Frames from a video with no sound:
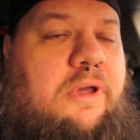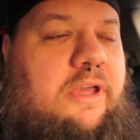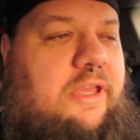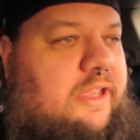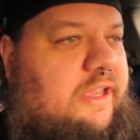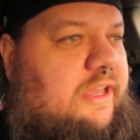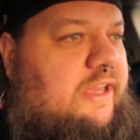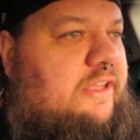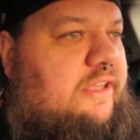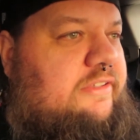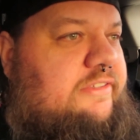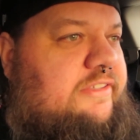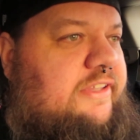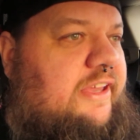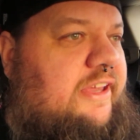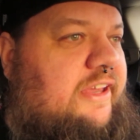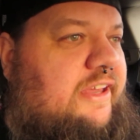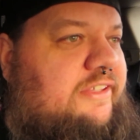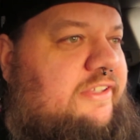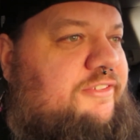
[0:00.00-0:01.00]
Hey guys,
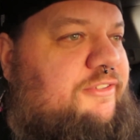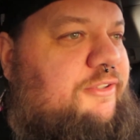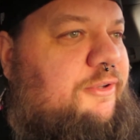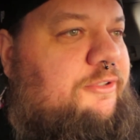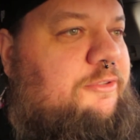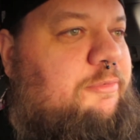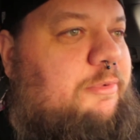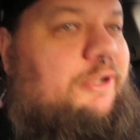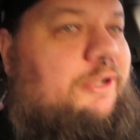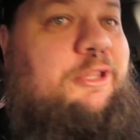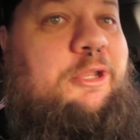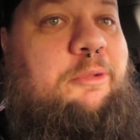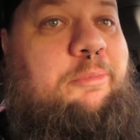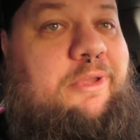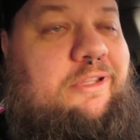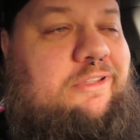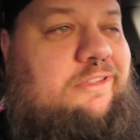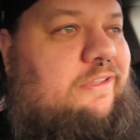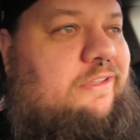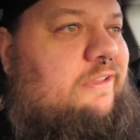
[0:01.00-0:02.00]
uh, so it's been a little
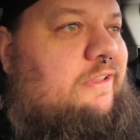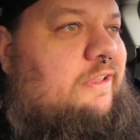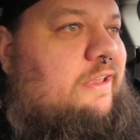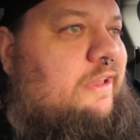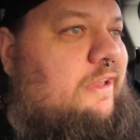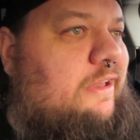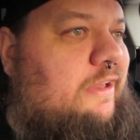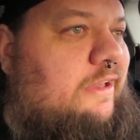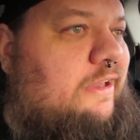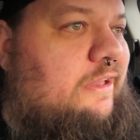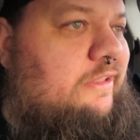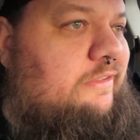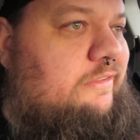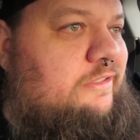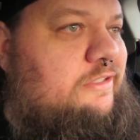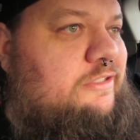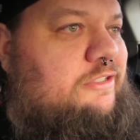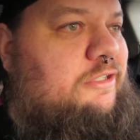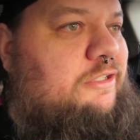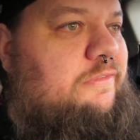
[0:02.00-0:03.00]
bit uh,
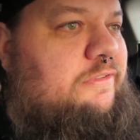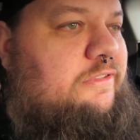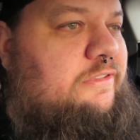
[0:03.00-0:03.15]
since you've